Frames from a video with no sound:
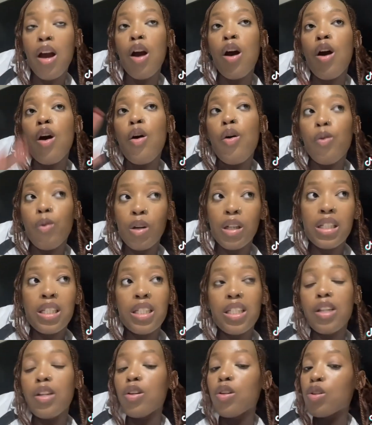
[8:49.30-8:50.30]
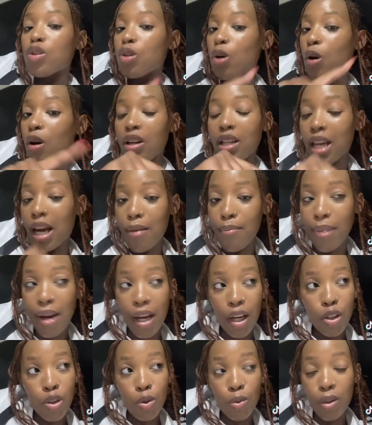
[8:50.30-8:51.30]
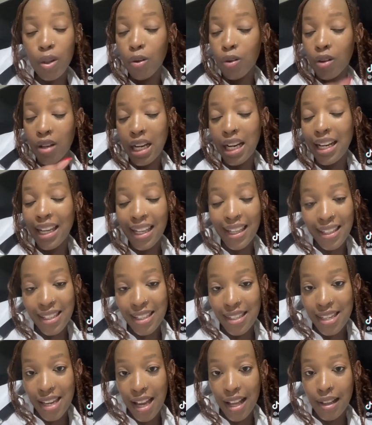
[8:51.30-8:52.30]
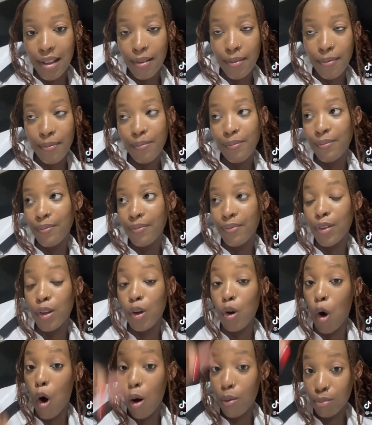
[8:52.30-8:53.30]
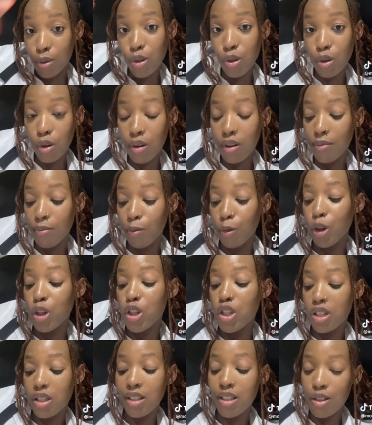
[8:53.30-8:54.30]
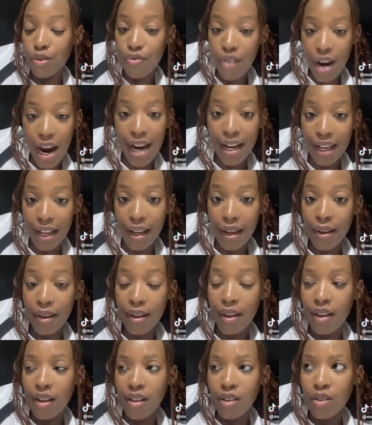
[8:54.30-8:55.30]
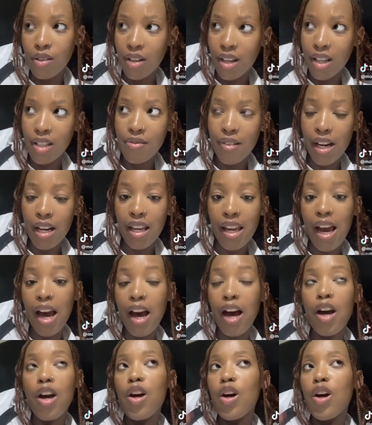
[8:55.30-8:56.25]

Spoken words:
Uthi, don't come back to work unale hairstyle. Ngomso, which is Friday. Today is Friday, yeah.